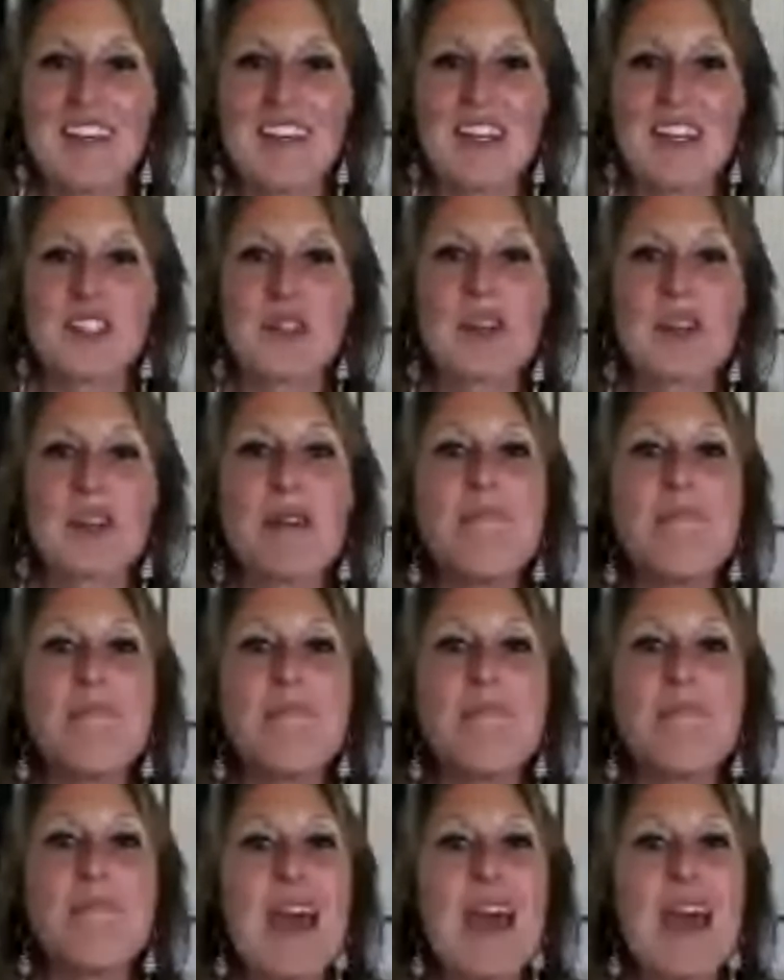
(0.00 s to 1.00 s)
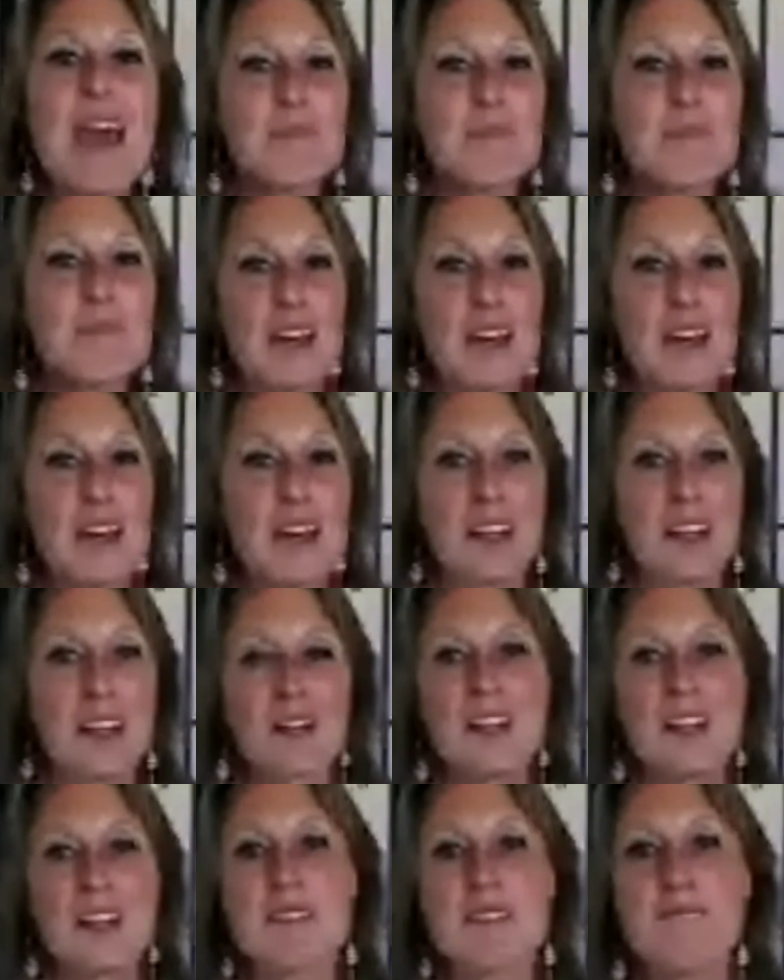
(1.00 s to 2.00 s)
So commanding the mind,
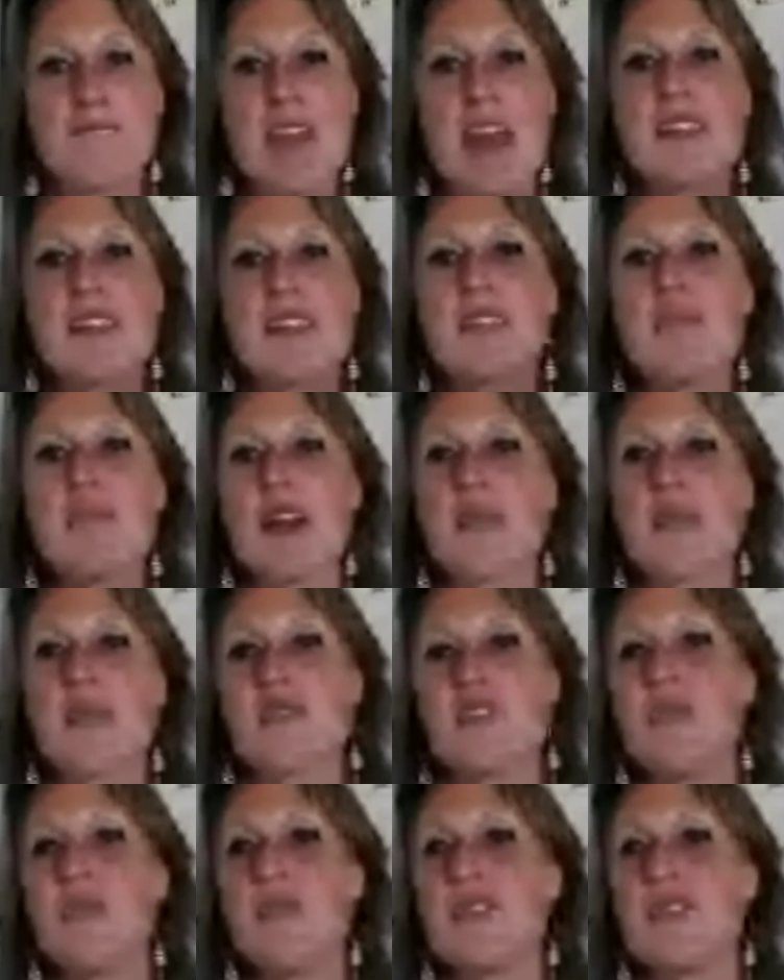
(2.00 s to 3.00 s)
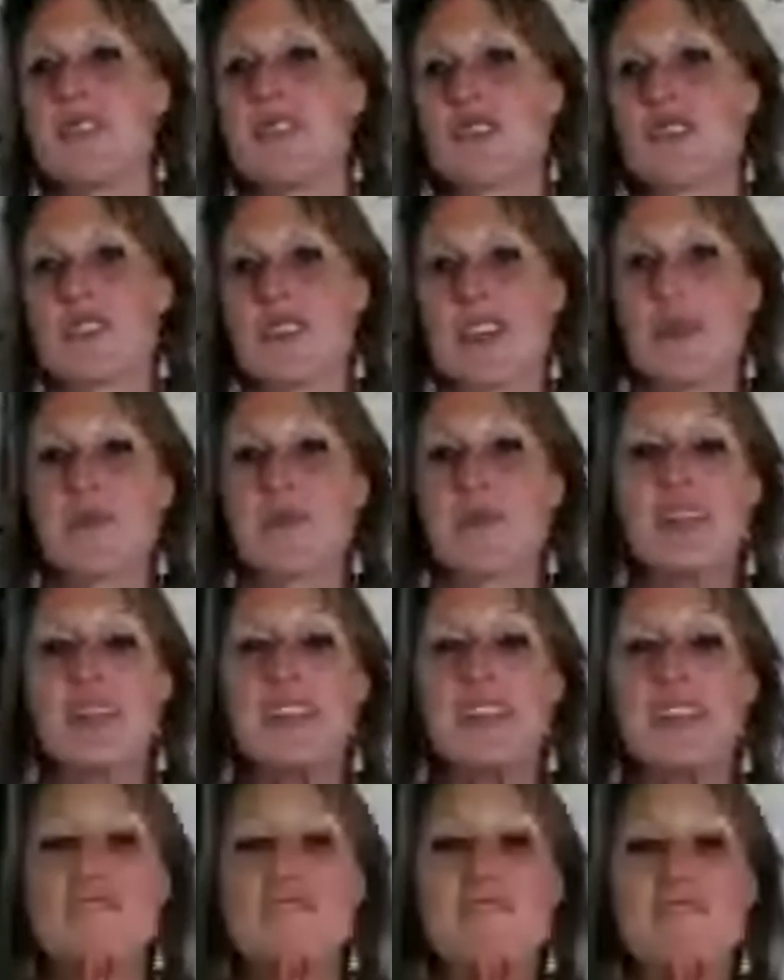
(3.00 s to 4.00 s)
right? Commanding the mind with new decisions. And I'm going to
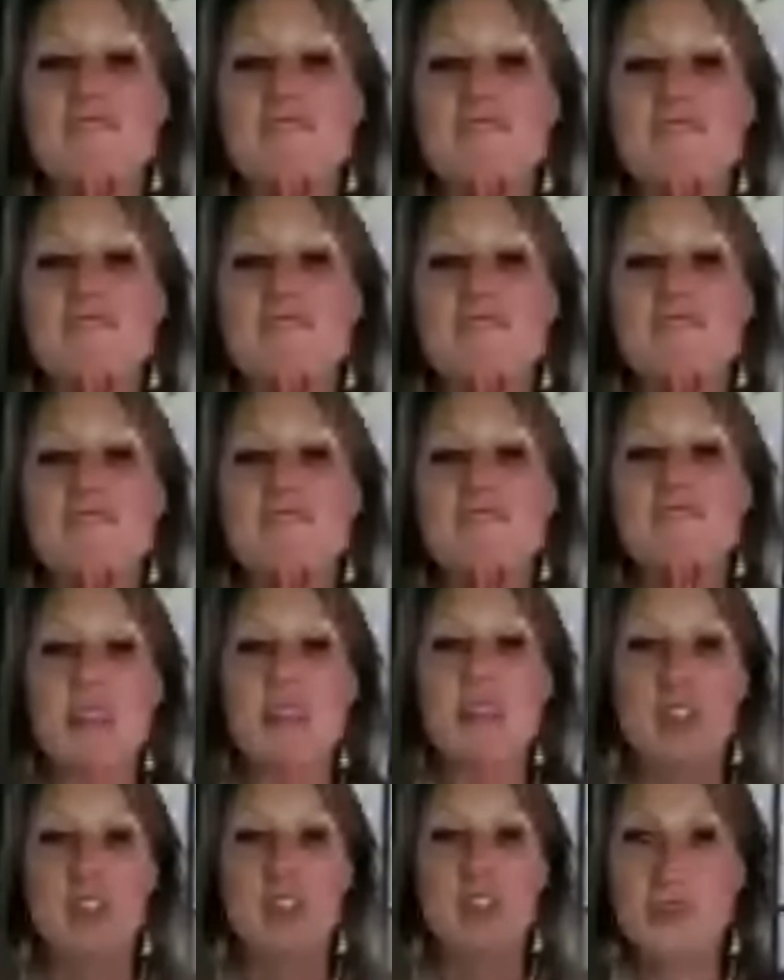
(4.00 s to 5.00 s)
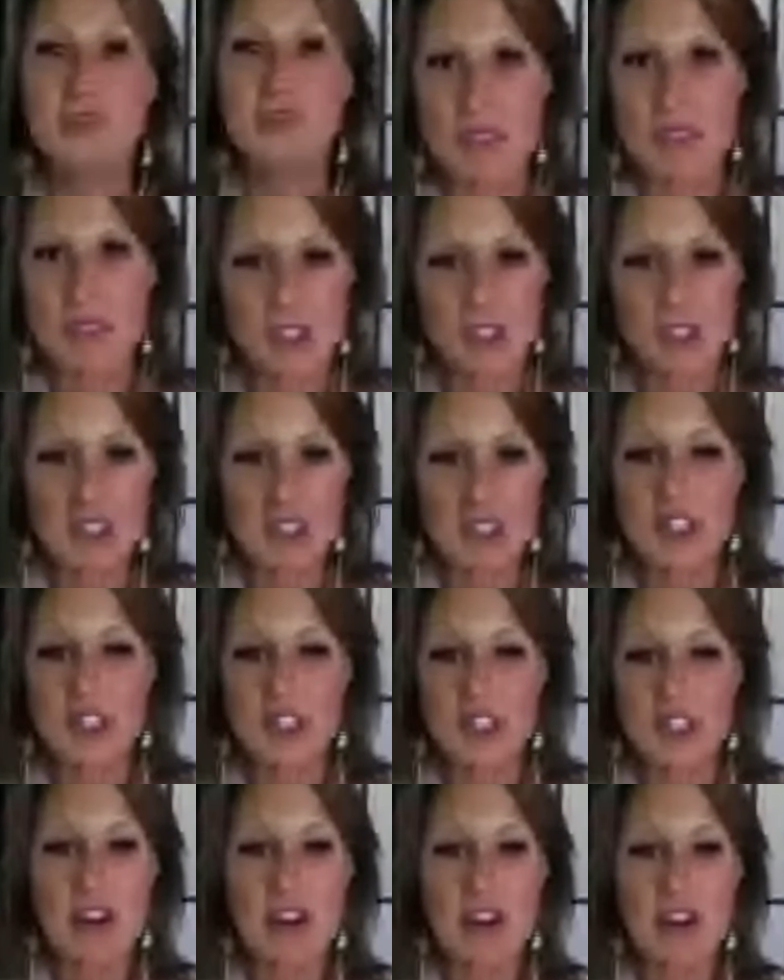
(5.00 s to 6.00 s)
invite you all to make a new decision and
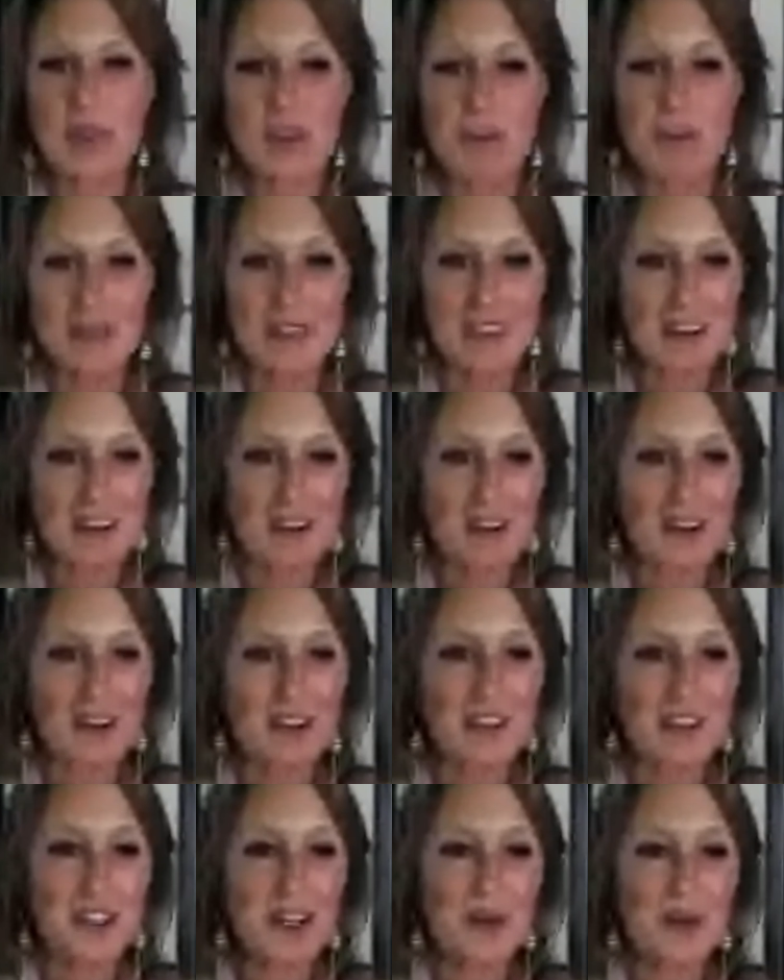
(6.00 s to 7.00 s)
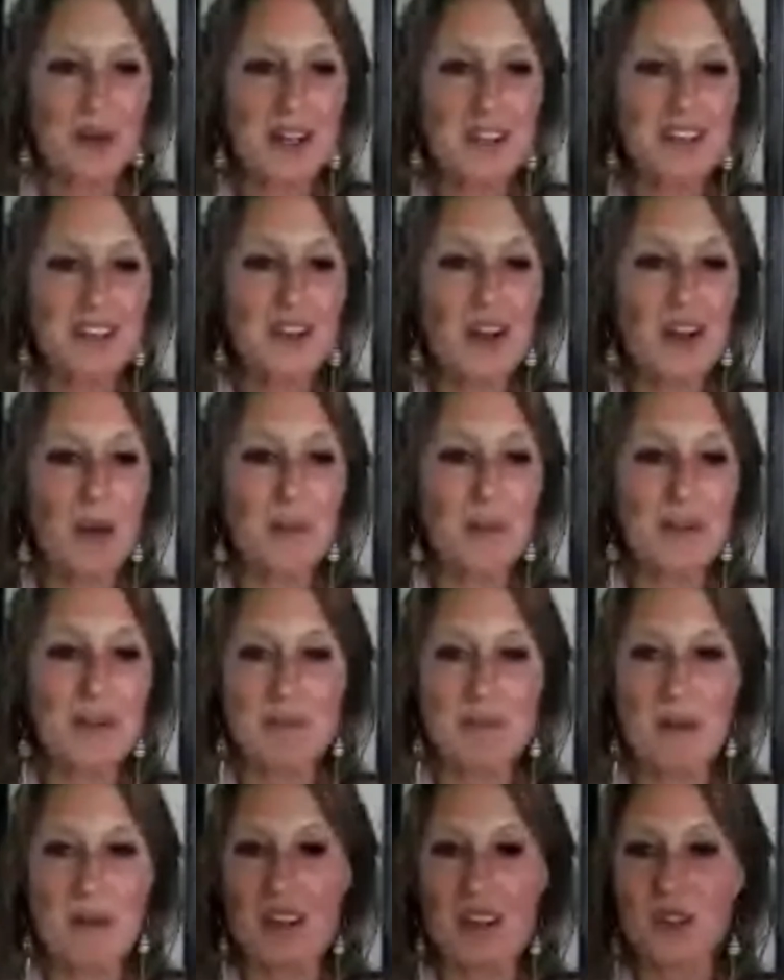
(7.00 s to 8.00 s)
share with me here, you know, in the comments
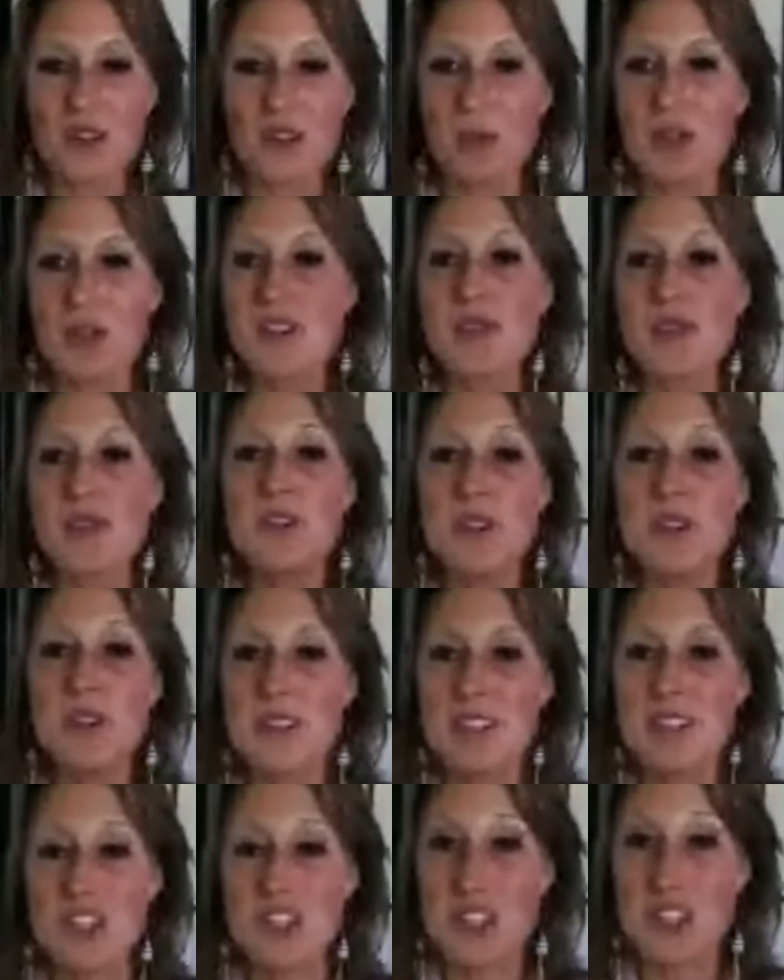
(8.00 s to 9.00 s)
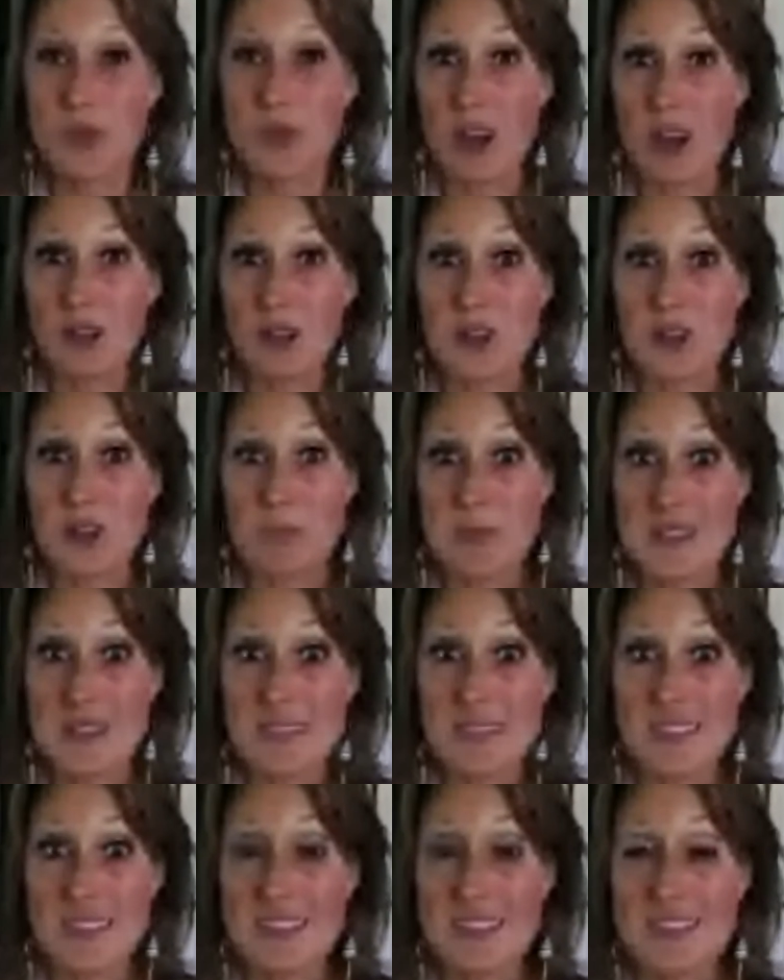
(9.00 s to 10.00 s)
box. What is your new decision around your
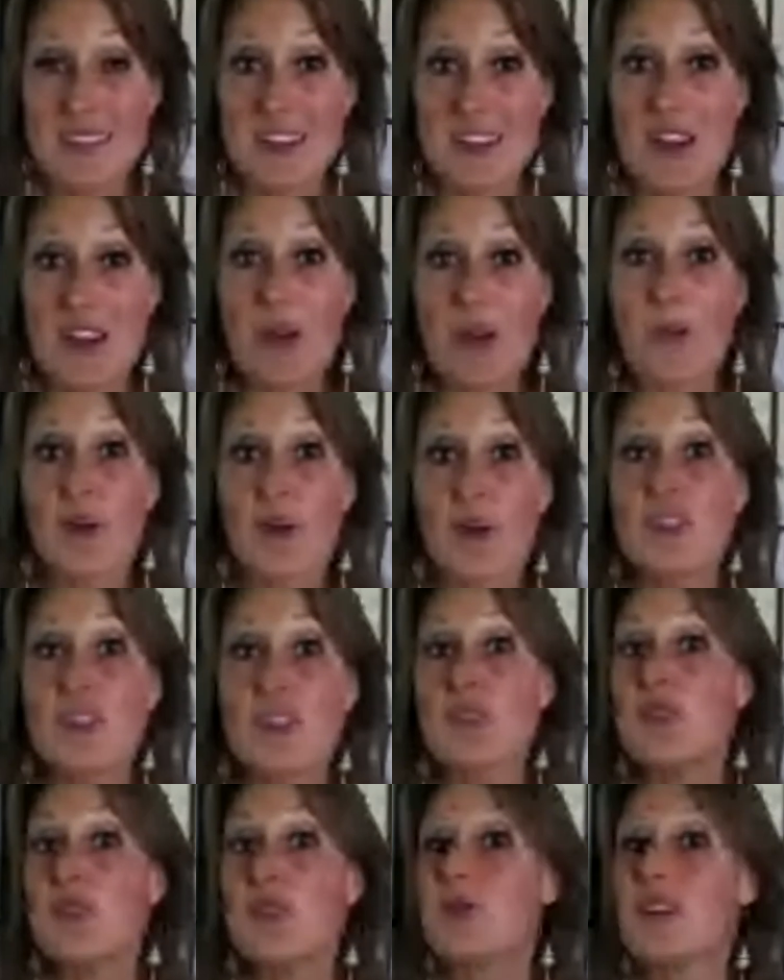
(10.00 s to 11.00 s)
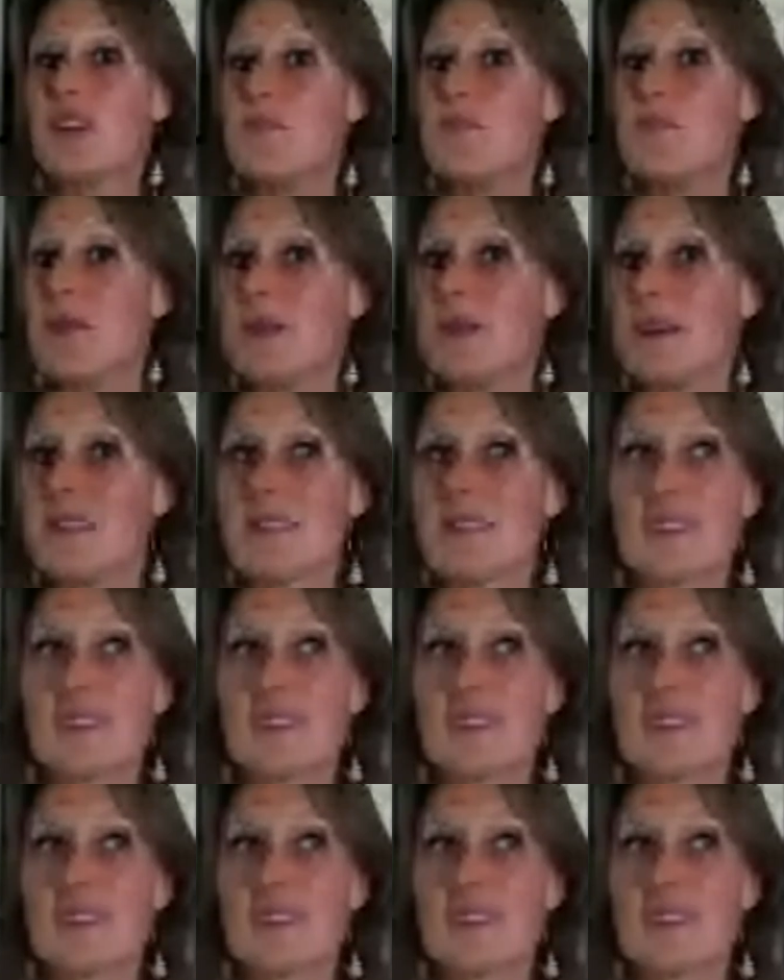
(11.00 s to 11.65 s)
business? What is your new commitment?